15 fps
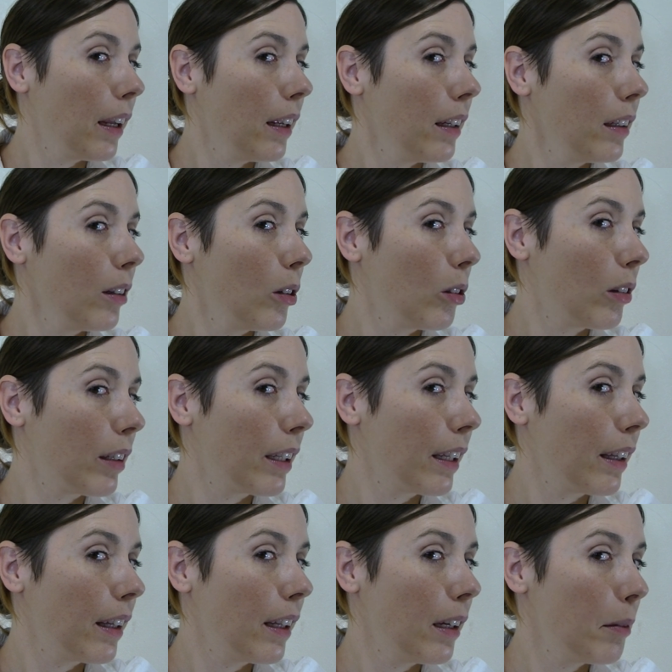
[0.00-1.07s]
Okay, holding
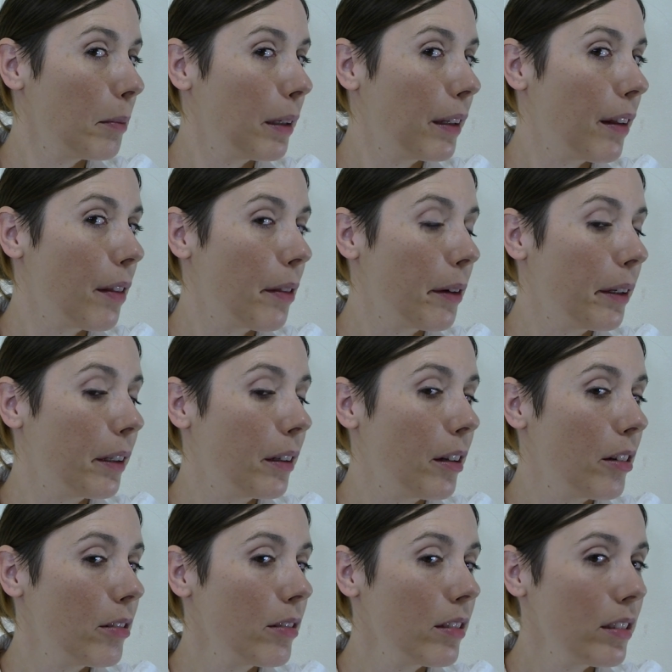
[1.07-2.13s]
it there. Breathe in through your
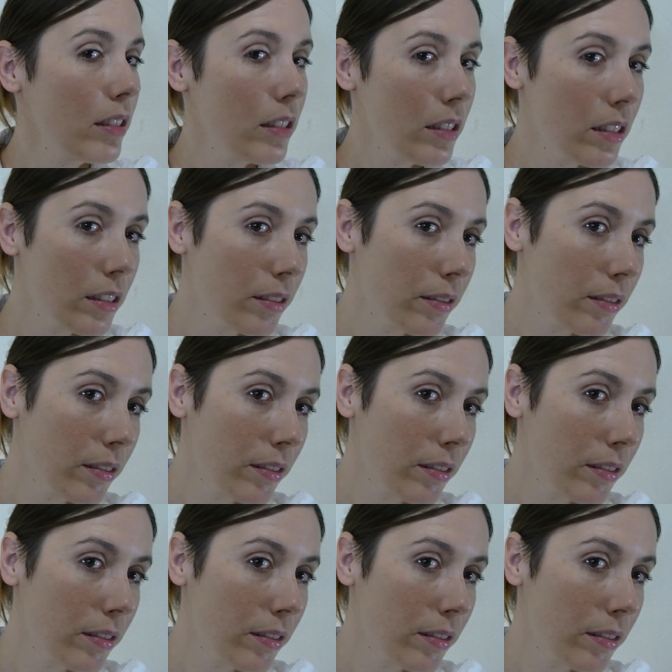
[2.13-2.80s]
nose.